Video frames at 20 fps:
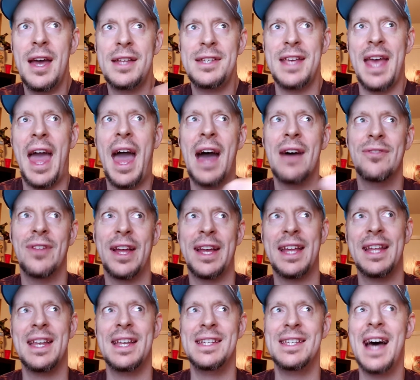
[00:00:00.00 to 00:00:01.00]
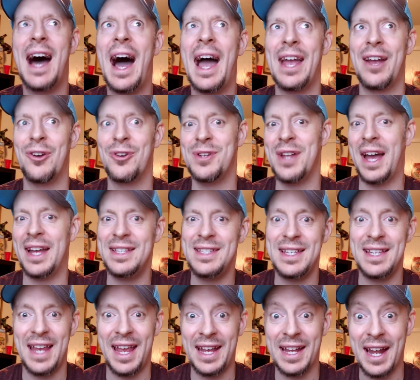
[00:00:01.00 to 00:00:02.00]
to have like an entire
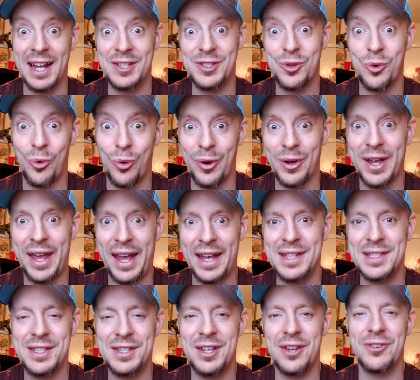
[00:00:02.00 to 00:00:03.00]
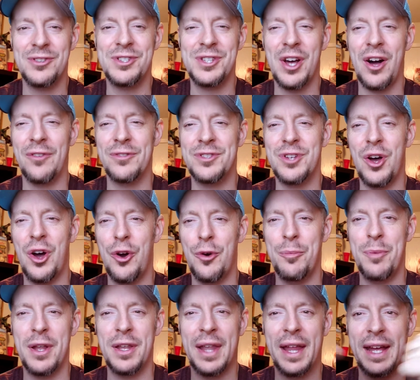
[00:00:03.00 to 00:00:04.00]
1989 score case to yourself to
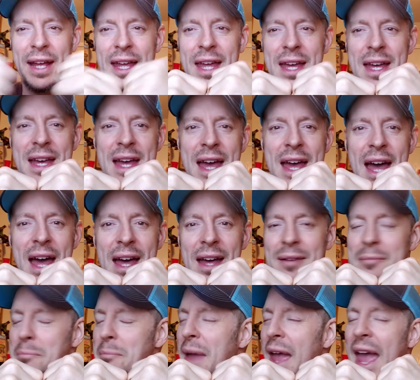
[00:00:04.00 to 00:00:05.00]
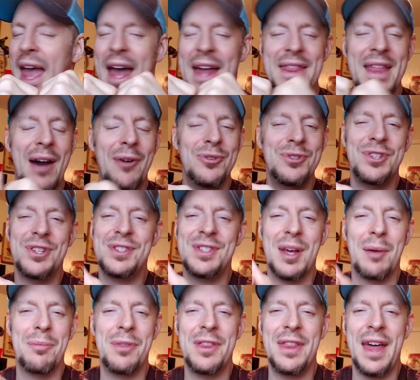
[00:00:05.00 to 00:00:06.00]
open. Like, man, that was just
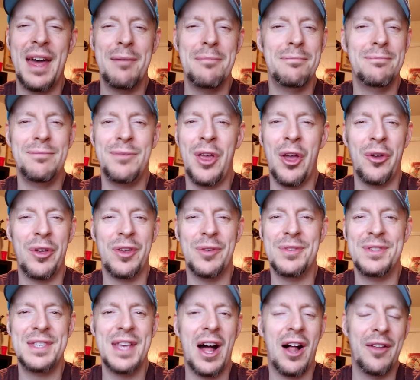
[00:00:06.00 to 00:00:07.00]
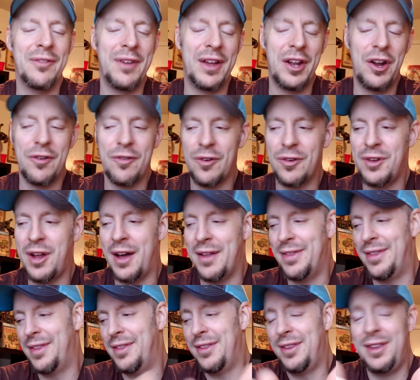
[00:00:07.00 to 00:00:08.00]
something that you'd salivate over.
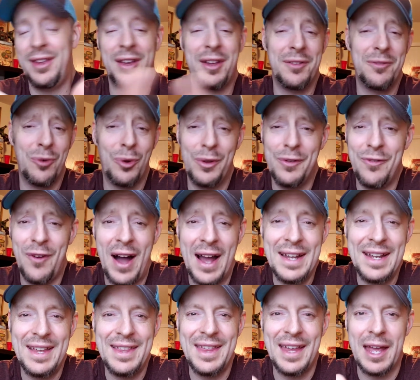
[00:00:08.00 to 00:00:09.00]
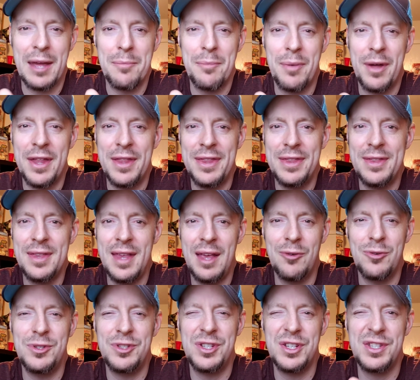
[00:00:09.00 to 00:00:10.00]
Not that you could really find anything, but
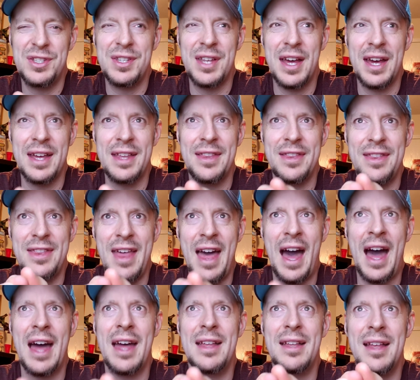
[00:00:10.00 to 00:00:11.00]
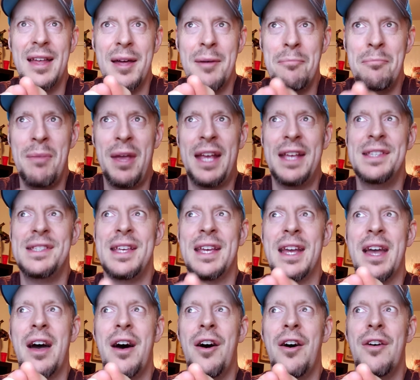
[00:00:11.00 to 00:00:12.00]
it was just that
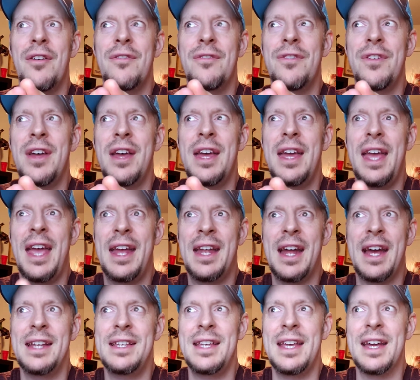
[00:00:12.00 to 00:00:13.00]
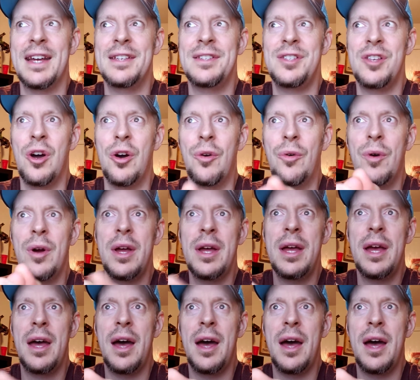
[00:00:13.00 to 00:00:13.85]
amazing of an idea. So